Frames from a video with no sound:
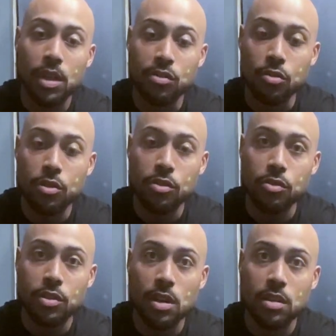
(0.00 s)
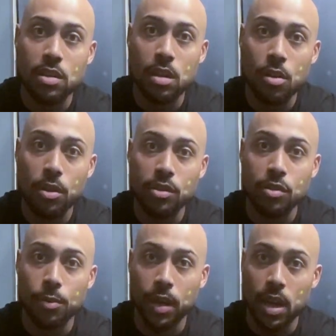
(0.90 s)
as soon as you start to notice
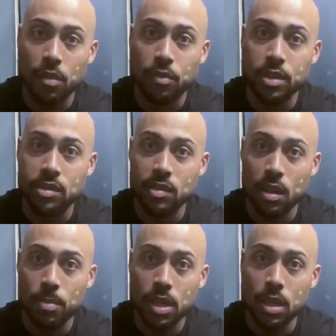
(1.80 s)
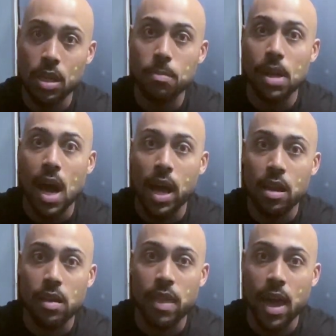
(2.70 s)
your recovery slipping, keep an eye
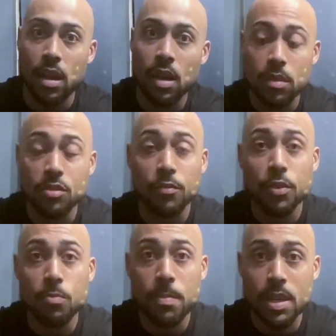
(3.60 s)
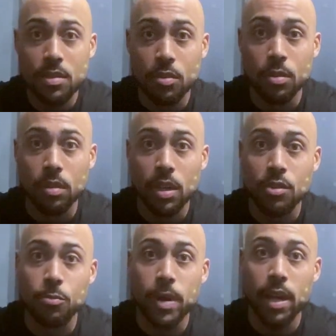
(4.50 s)
on that. There's a few mental
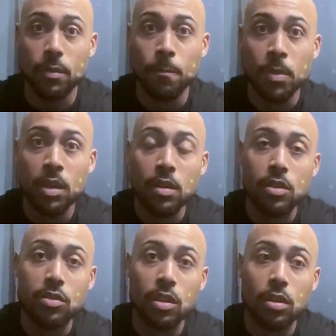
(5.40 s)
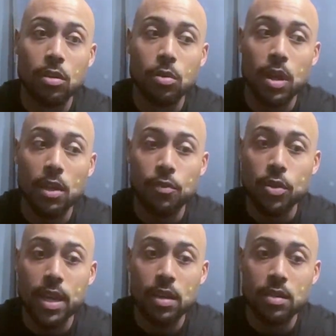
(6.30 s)
as well. So if you
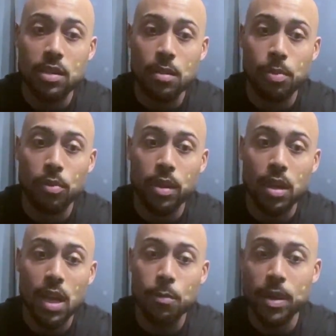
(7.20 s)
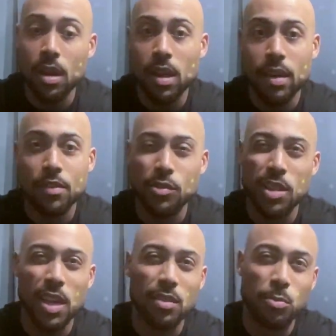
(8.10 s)
get into the point, and we all have those
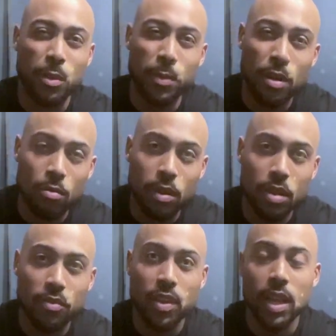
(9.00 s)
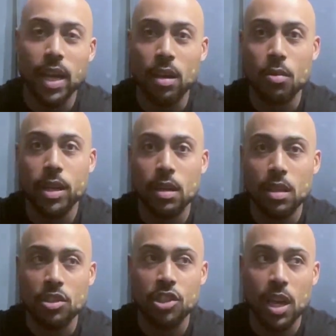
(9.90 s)
days where we don't really feel like going to
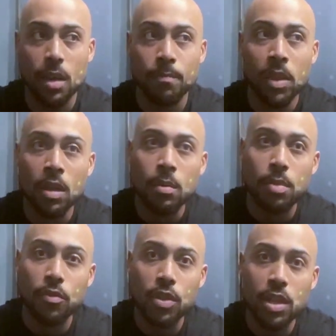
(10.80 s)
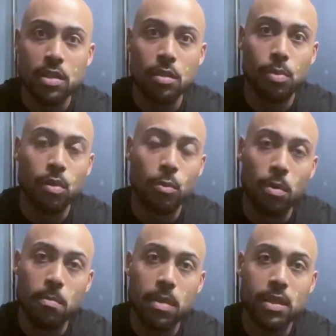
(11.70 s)
the gym, but if you get to the point where
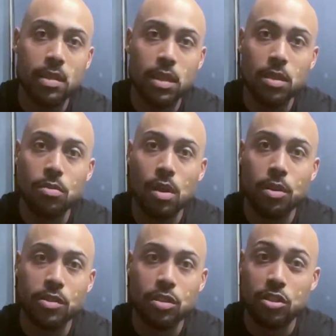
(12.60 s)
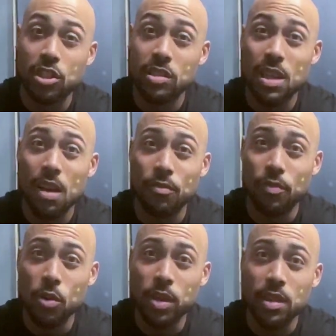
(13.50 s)
mentally you notice you're just not
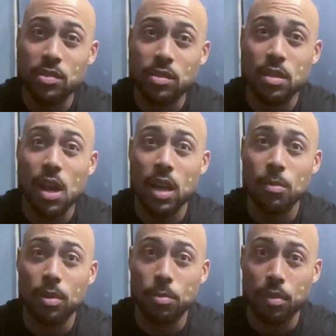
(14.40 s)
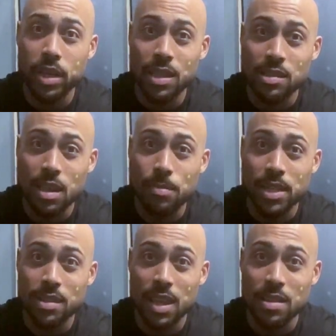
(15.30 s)
focused, you're not able to bring the same
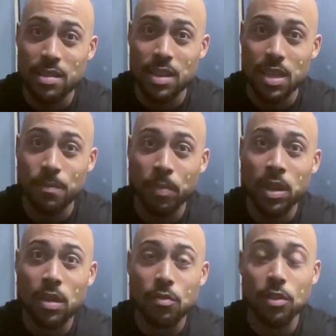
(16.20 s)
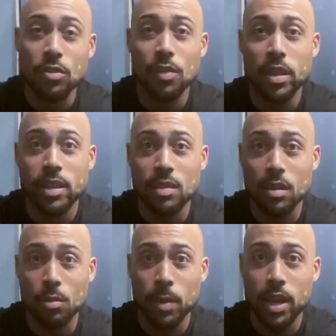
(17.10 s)
intensity, first of all, that's a
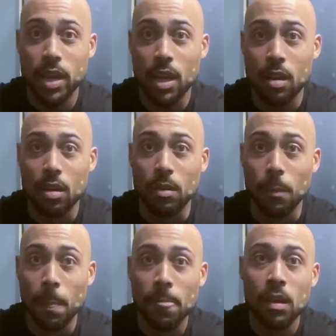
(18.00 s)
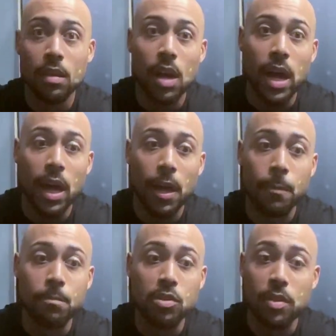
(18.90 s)
good way to get hurt.
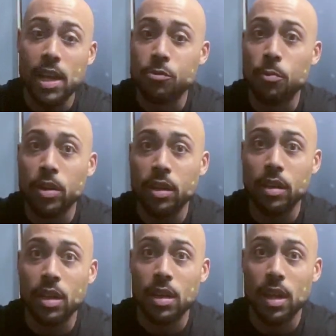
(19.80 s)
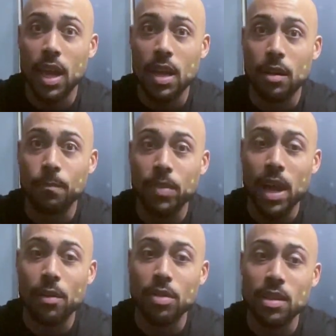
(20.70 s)
So that's one good indicator.
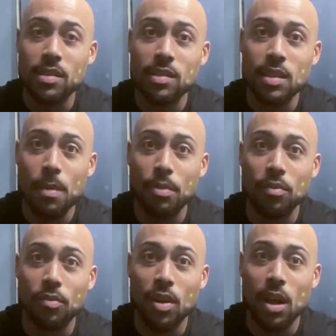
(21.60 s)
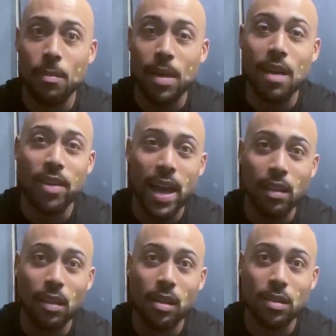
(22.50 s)
Now, this is separate from I've had a
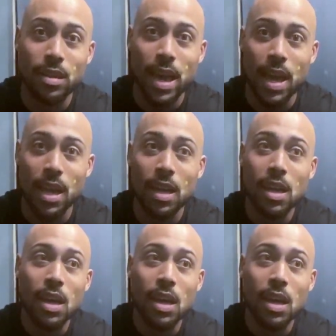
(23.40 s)
long day,